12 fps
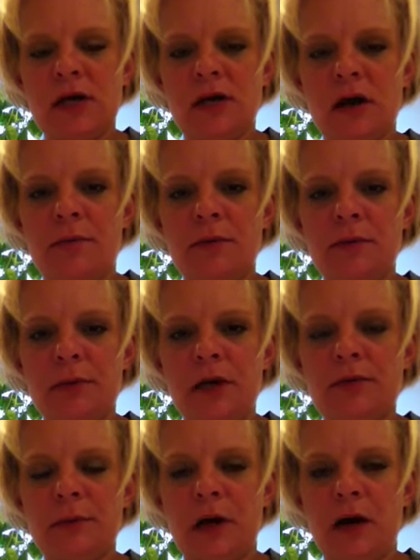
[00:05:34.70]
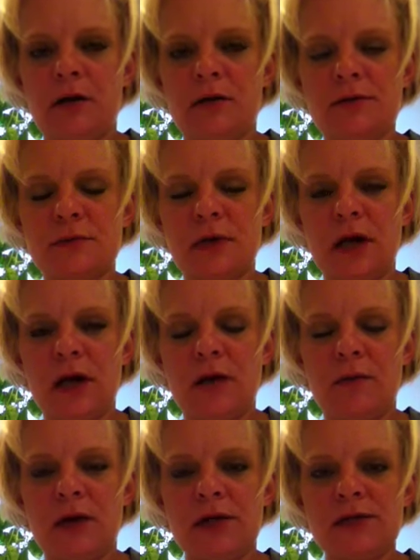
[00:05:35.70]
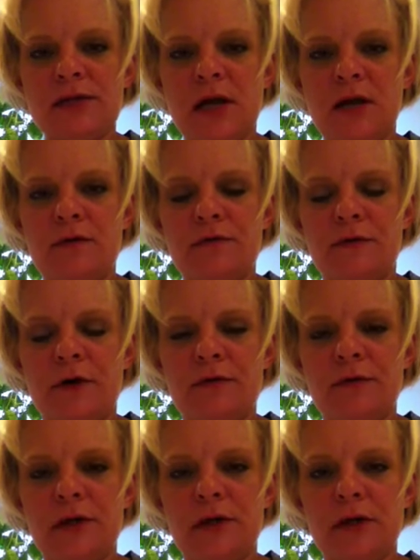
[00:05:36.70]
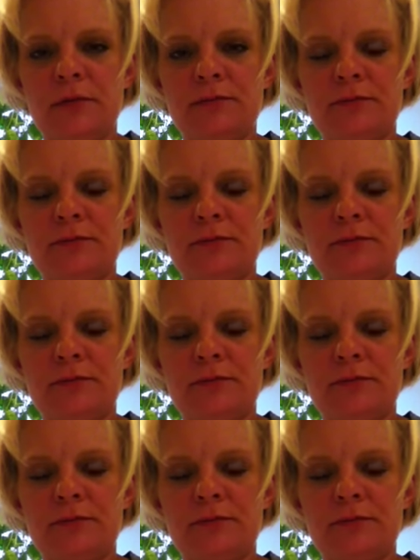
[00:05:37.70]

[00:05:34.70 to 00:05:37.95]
couple of beta blockers when I sang in front of the